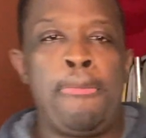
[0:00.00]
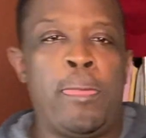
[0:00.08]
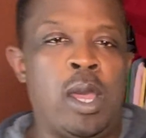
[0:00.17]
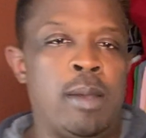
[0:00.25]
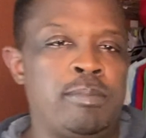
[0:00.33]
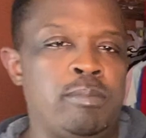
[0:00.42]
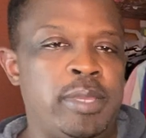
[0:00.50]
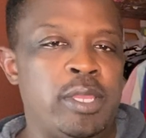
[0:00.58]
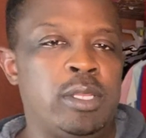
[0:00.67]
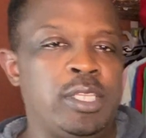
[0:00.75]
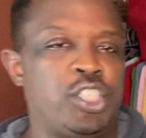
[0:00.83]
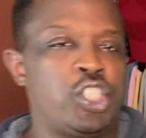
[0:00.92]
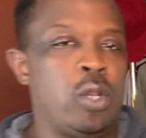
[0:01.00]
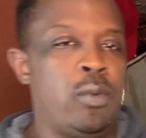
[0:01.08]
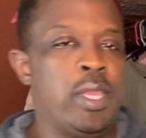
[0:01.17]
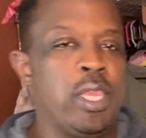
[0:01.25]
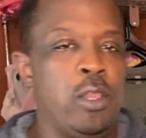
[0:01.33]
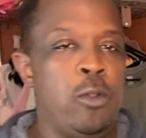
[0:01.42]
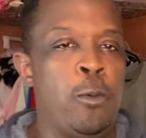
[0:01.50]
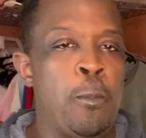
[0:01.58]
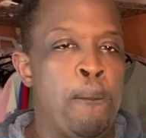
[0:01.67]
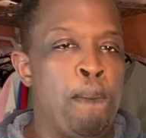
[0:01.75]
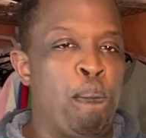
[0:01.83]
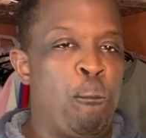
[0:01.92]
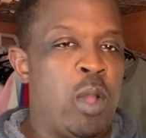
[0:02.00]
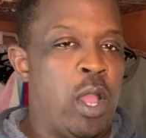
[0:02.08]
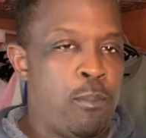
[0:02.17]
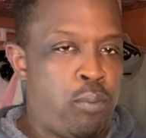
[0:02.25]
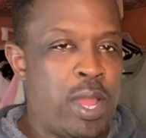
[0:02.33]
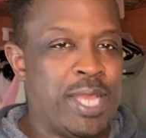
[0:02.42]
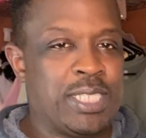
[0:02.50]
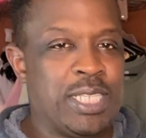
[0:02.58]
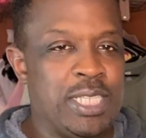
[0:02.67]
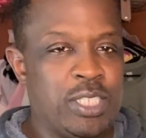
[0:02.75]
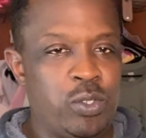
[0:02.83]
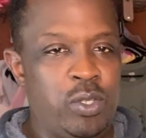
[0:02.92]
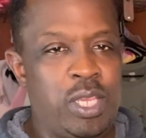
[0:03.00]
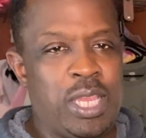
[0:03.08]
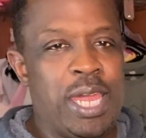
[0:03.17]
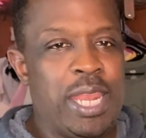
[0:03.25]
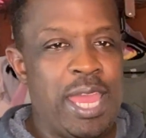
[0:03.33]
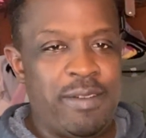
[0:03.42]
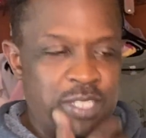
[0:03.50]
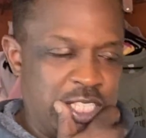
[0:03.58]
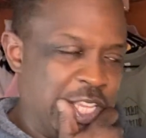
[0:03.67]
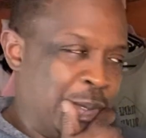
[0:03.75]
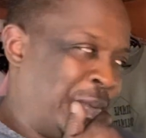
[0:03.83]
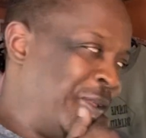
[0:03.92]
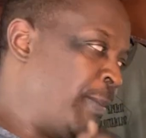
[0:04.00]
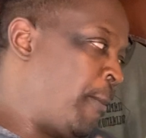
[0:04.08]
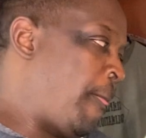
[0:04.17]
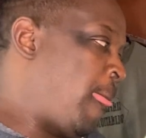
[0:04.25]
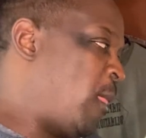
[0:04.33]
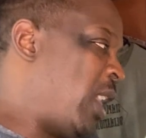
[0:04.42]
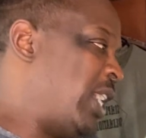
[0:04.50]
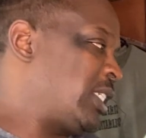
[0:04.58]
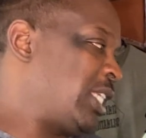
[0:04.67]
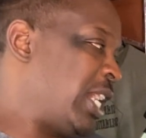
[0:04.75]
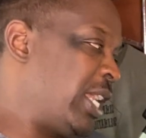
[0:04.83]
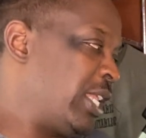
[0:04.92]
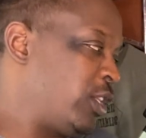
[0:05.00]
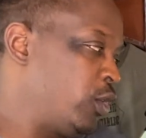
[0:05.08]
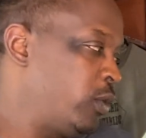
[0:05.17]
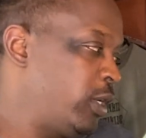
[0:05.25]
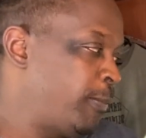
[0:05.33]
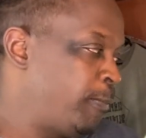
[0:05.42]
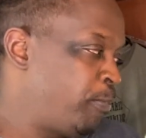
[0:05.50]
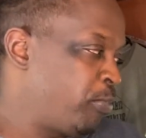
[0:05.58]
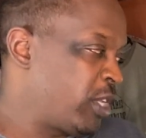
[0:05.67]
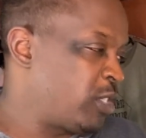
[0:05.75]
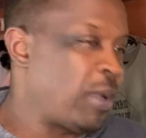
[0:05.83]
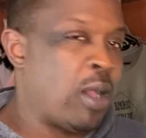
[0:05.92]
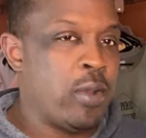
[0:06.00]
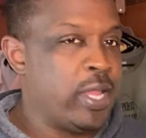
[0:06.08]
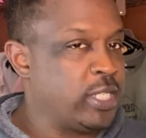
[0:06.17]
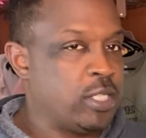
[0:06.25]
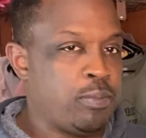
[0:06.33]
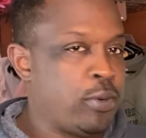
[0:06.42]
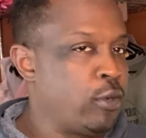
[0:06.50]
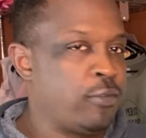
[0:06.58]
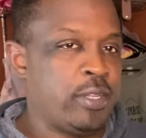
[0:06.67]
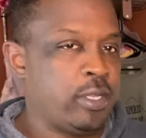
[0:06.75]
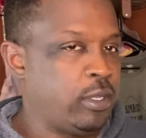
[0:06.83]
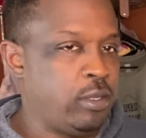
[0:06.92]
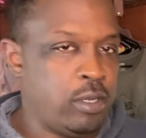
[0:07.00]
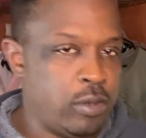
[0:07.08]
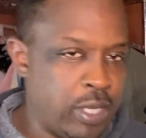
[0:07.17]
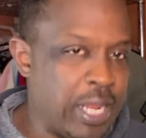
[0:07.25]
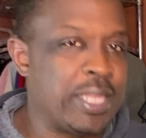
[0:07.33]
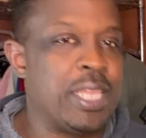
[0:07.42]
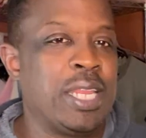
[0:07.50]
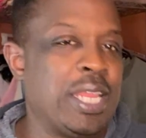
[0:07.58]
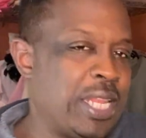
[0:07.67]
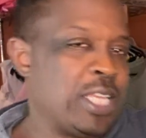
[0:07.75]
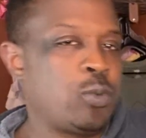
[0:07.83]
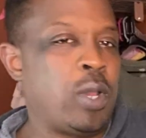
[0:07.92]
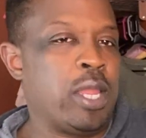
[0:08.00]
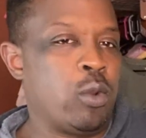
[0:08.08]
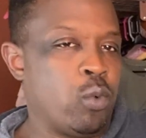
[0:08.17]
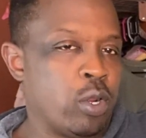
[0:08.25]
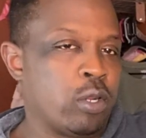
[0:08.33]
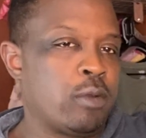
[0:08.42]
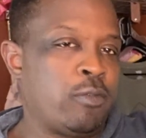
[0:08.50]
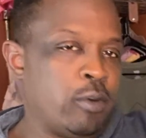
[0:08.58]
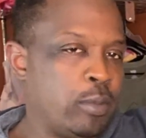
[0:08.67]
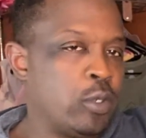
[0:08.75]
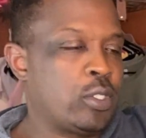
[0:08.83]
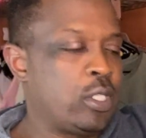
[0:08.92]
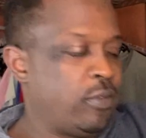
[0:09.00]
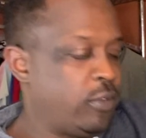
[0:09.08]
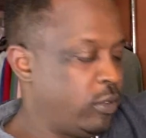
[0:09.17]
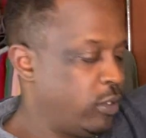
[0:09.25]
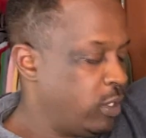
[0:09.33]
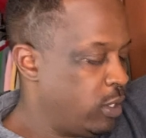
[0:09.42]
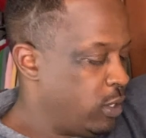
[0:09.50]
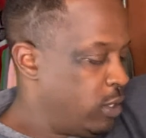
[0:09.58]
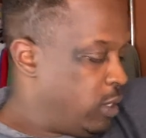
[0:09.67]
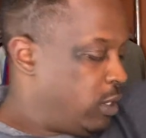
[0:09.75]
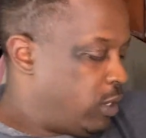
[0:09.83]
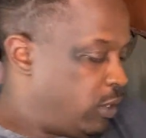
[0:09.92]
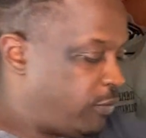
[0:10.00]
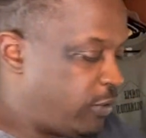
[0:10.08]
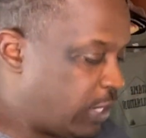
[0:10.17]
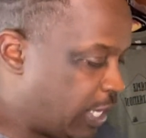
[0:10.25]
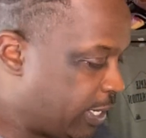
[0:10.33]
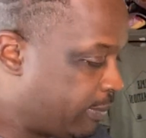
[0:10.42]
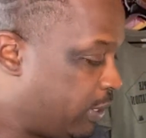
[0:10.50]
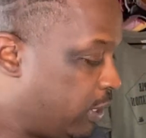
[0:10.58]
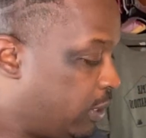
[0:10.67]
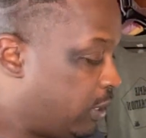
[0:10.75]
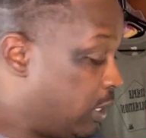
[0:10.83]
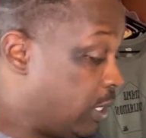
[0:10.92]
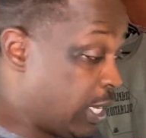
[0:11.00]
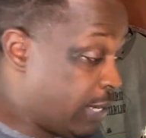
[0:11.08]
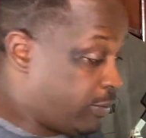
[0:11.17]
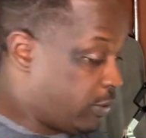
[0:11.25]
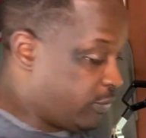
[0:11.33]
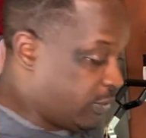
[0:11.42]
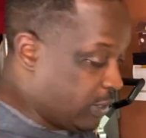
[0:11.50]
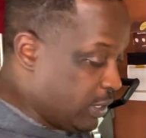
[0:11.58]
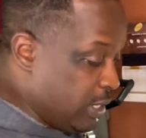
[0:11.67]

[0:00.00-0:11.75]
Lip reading: I'm merely showing you a process so you can kind of have a template as to how to do it. Because my way isn't perfect, you know, and I think that's why it'll work for most of you, if you're like me and not perfect.